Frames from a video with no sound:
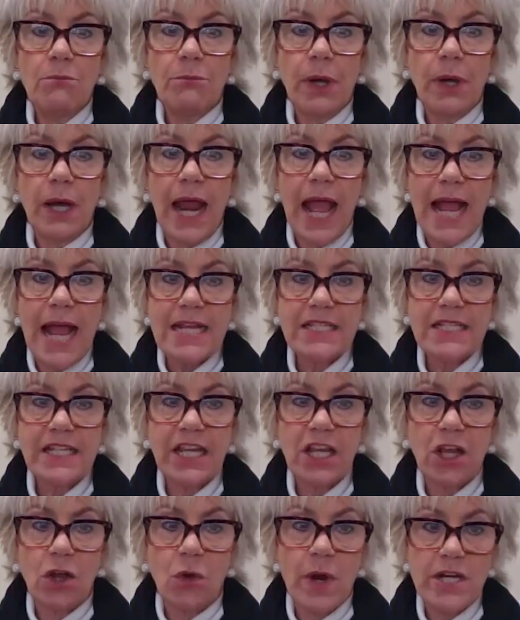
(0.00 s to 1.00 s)

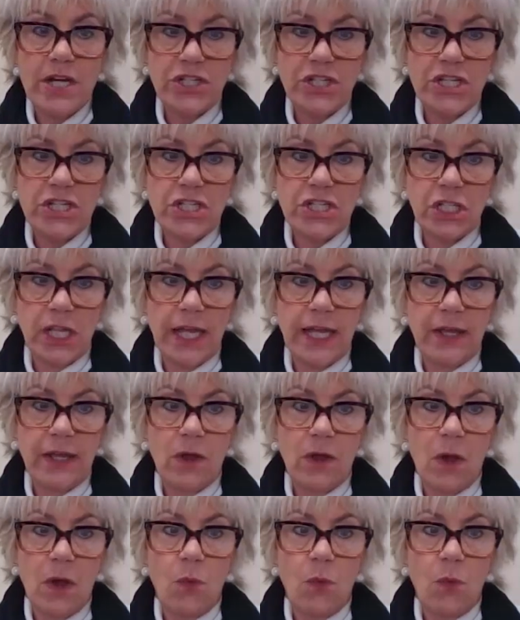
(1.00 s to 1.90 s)
asking questions like,